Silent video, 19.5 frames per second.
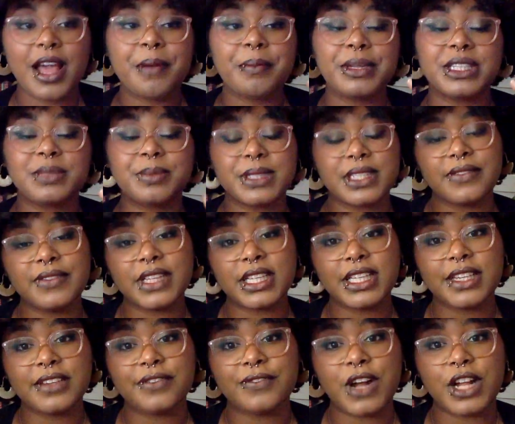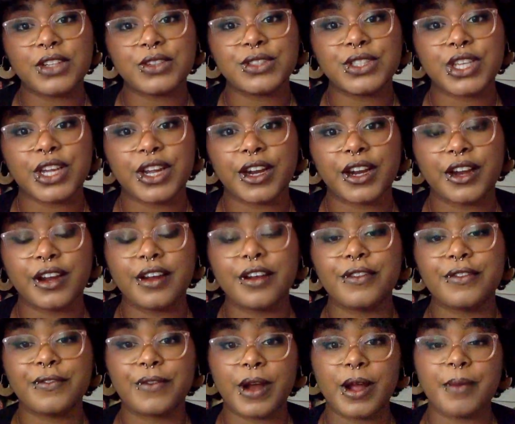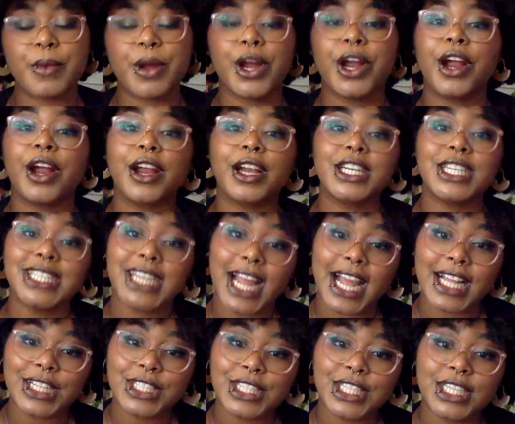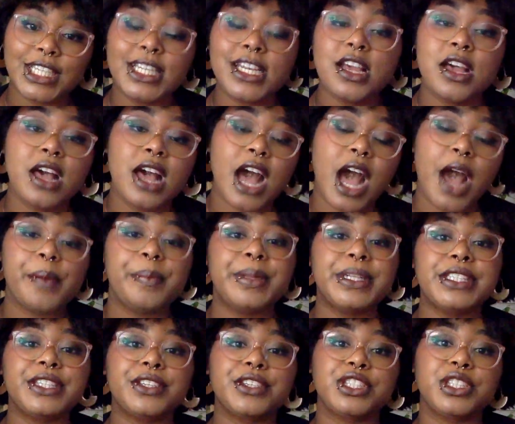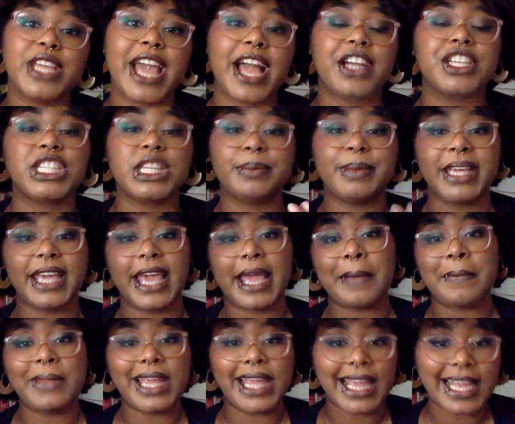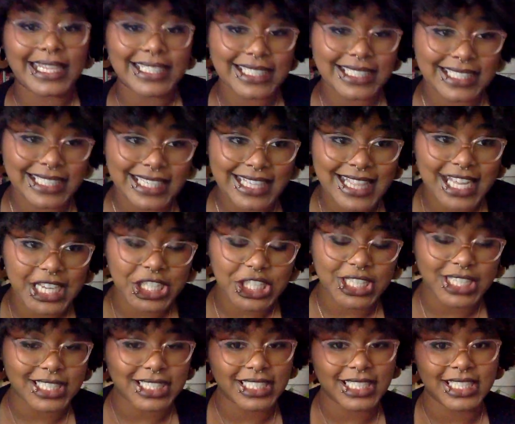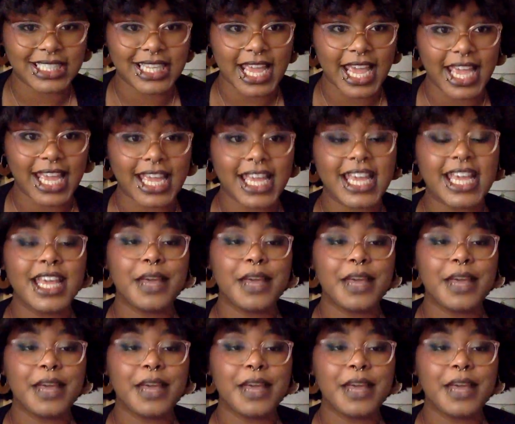but specifically it follows her from her childhood up until she actually became the entity that she is today,